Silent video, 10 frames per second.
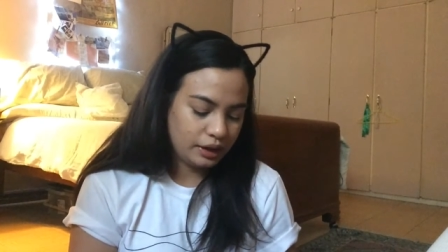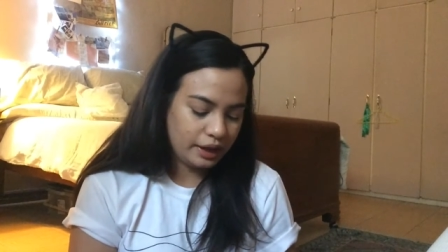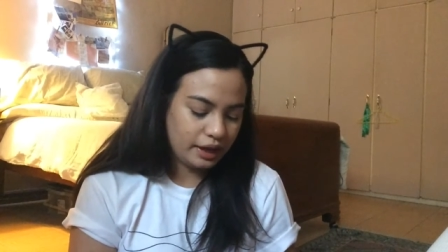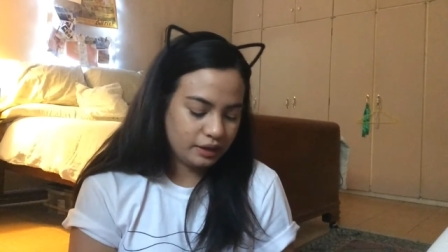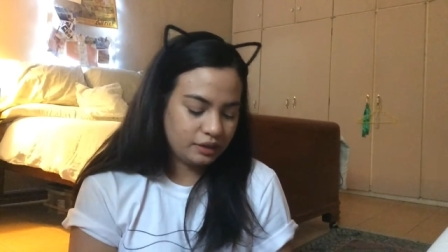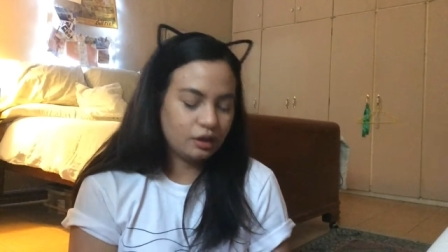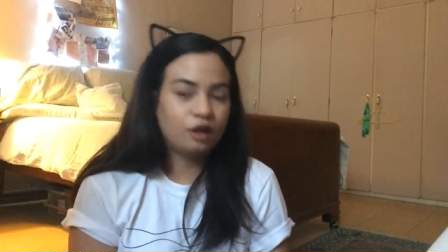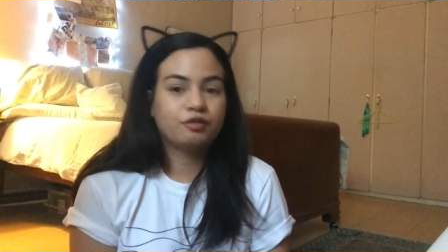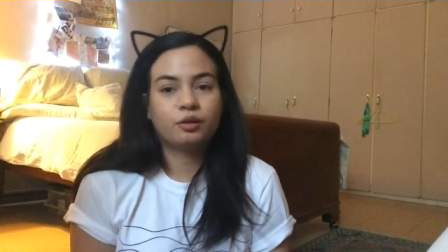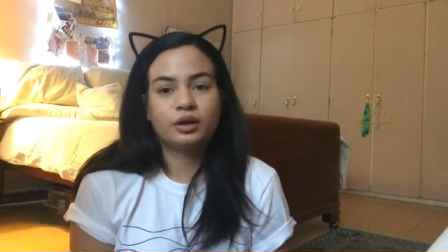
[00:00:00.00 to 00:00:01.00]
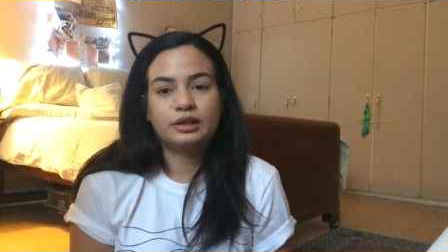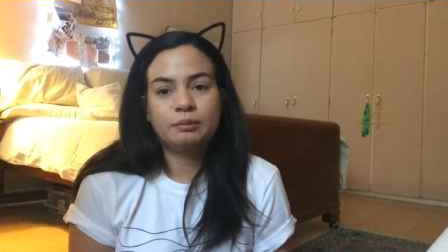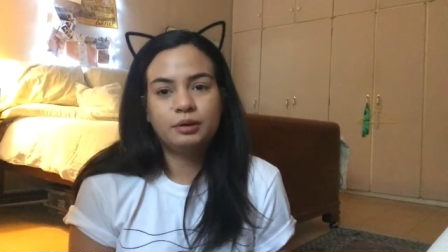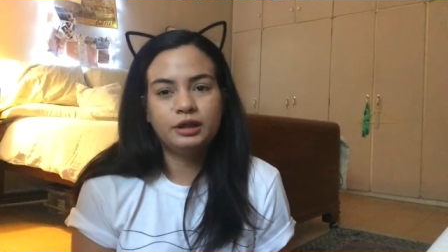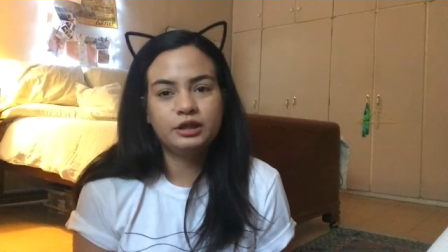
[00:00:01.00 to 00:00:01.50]
And of course, I'm
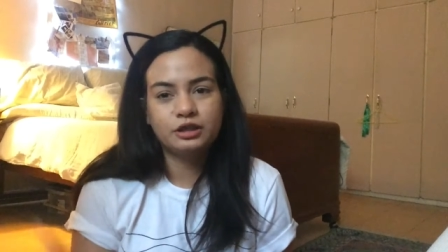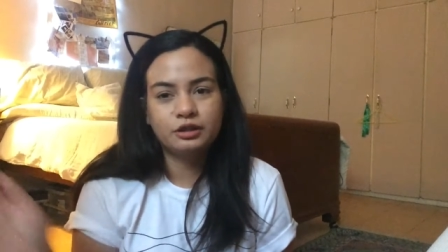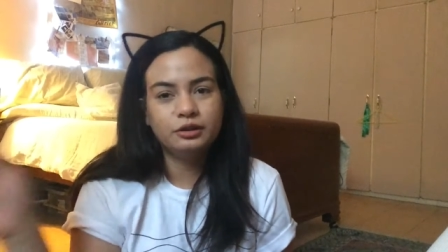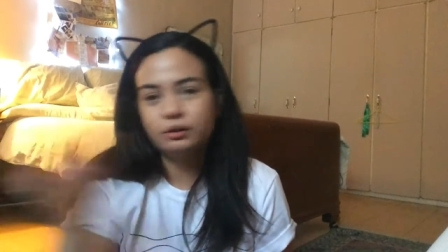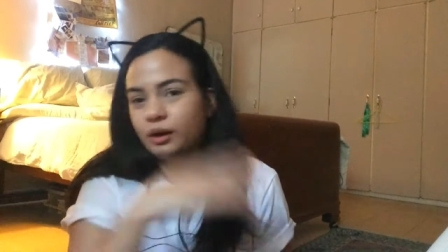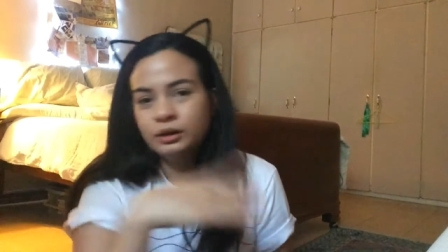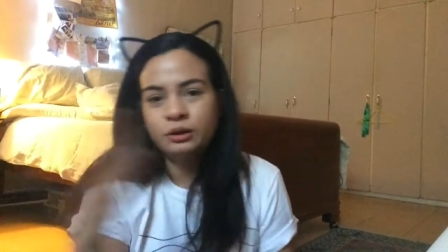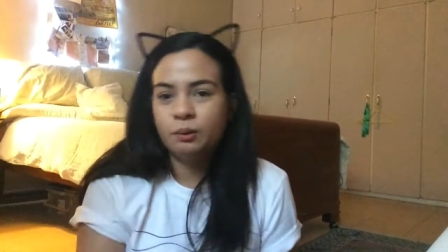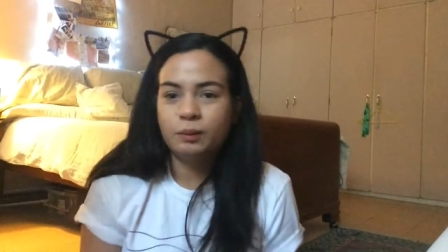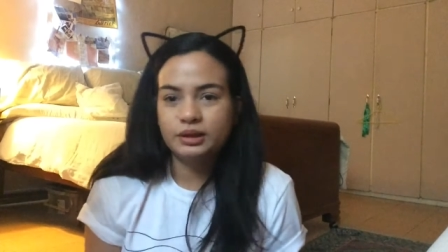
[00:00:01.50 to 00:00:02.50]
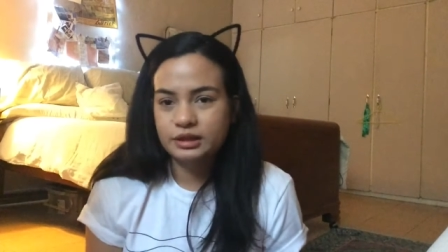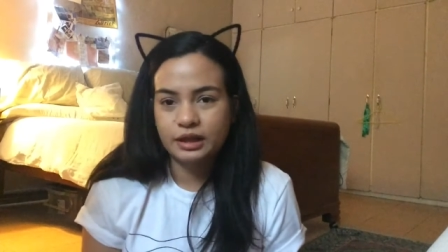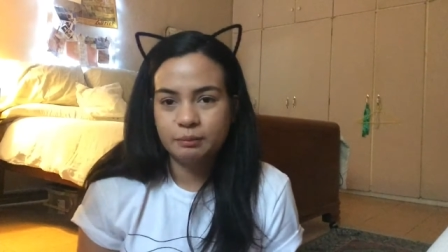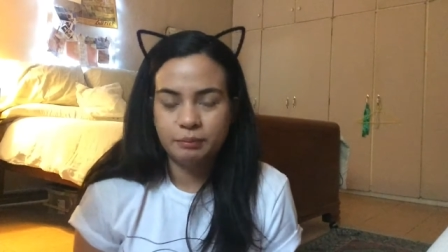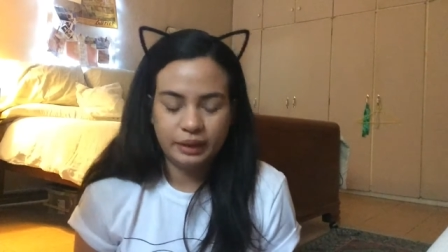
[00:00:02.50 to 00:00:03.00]
pretty sure you all know what's
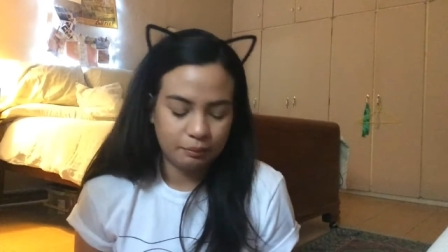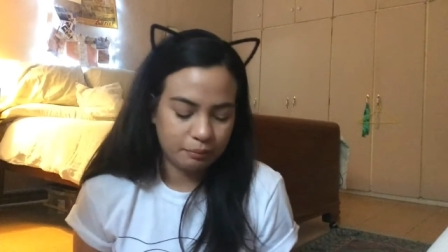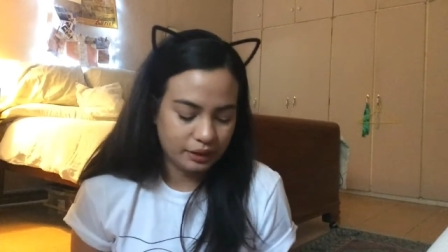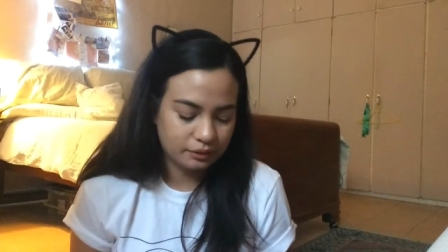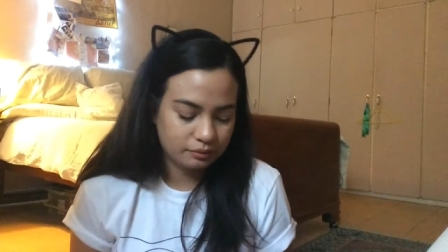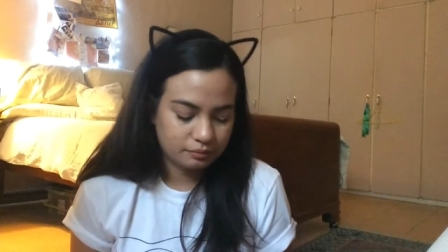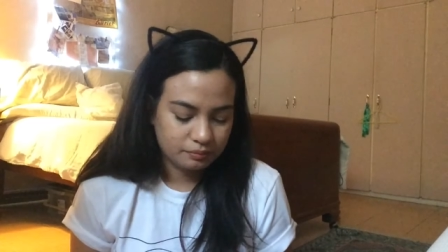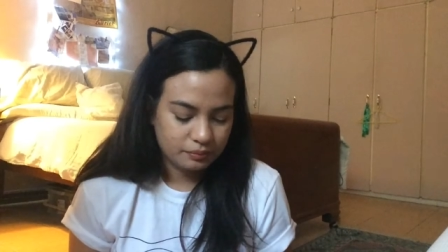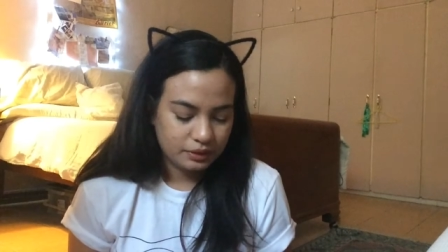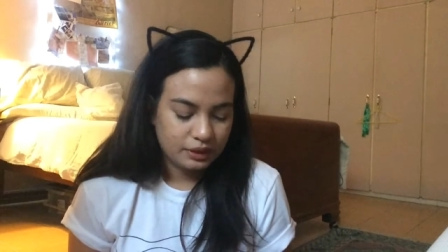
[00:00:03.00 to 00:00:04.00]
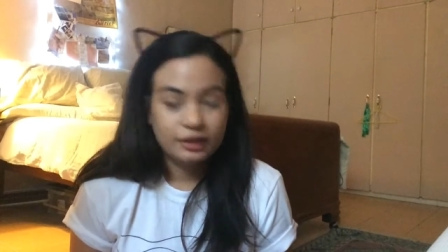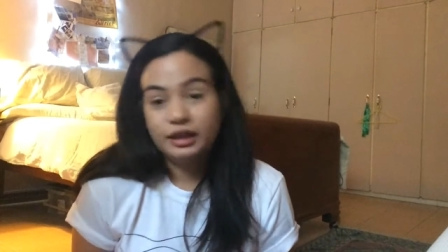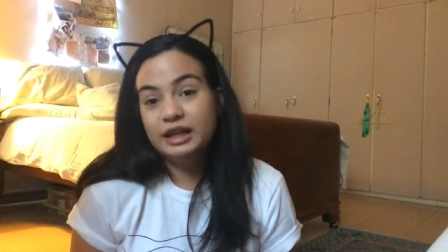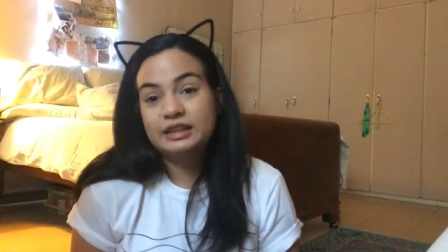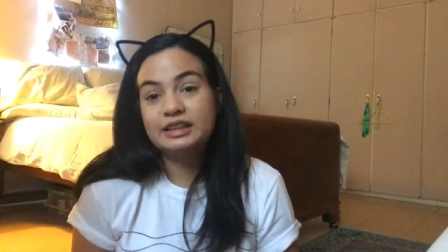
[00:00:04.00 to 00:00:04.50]
gonna be, but
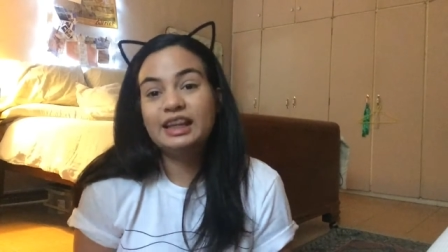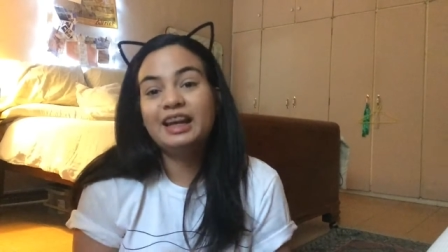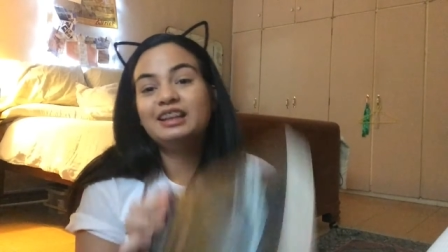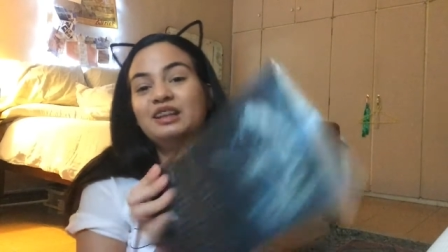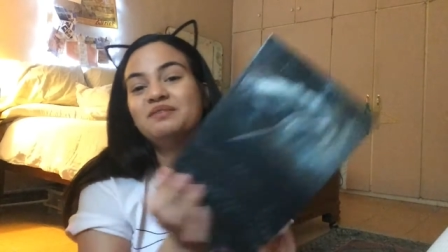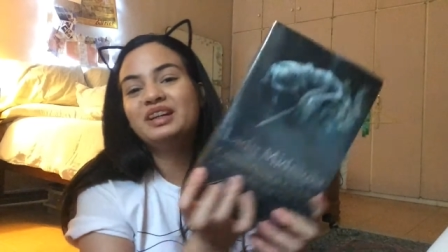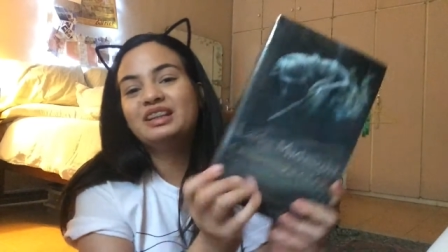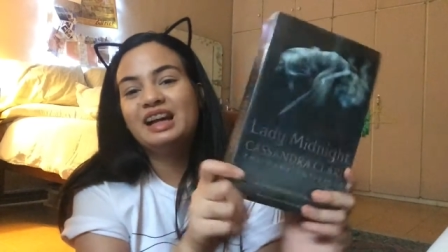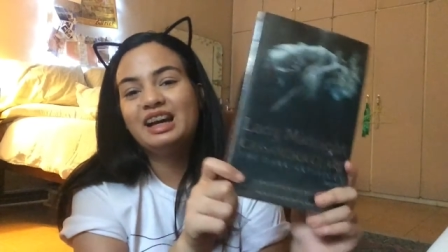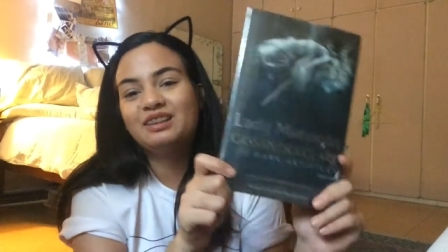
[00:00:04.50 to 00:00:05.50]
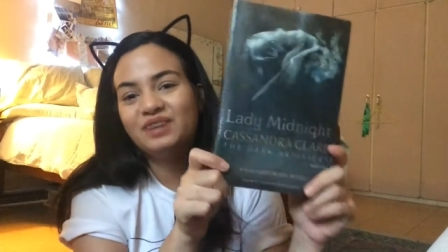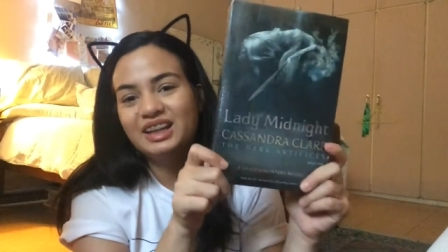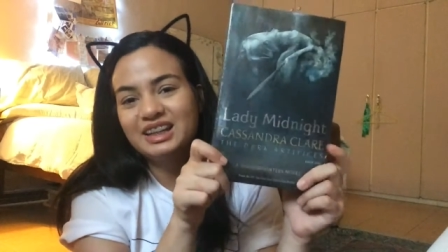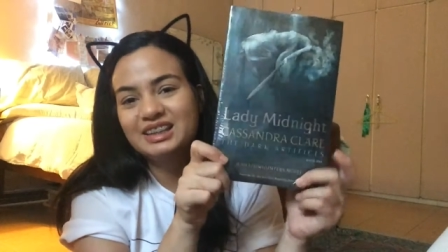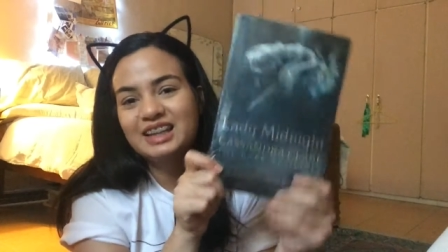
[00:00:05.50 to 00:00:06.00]
it's Lady Midnight by
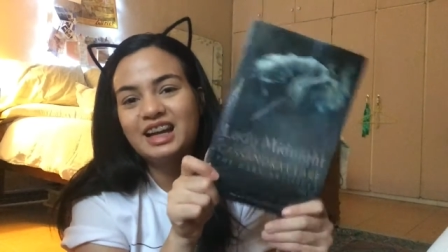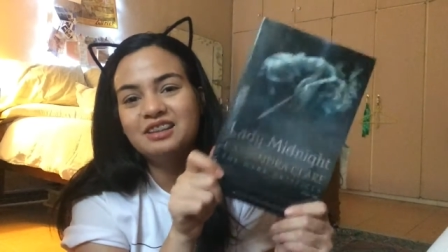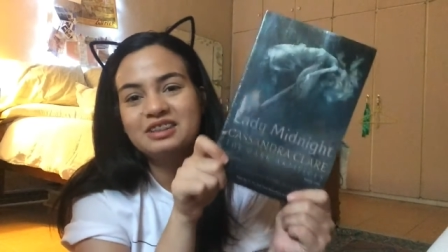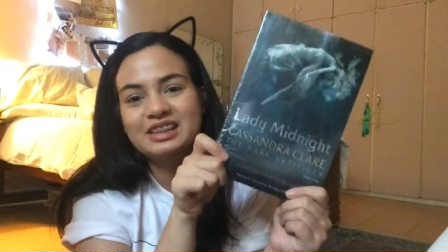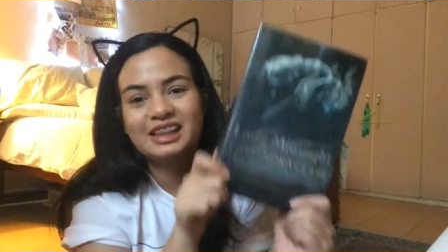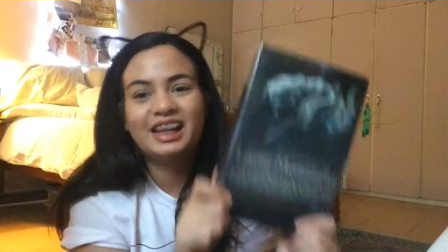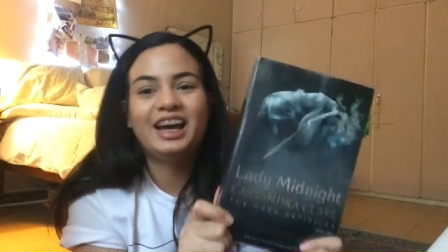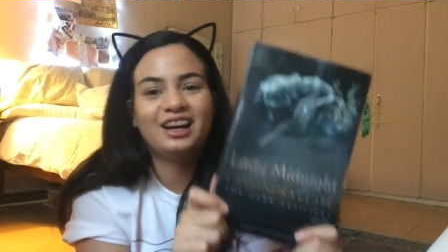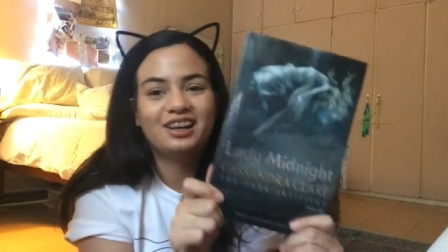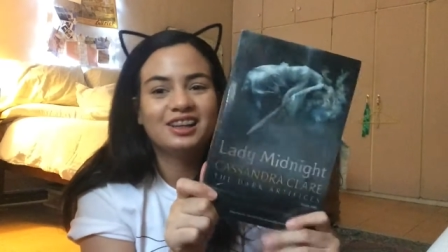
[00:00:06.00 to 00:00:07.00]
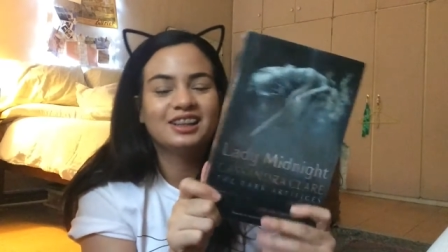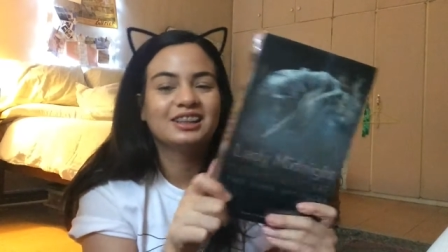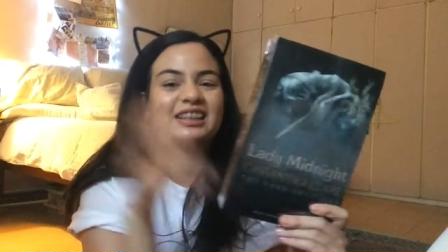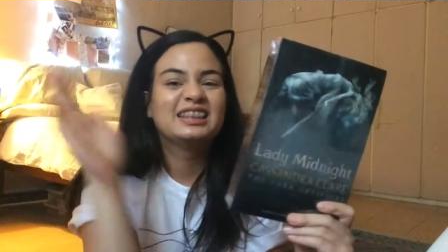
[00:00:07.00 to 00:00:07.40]
Cassandra Clare.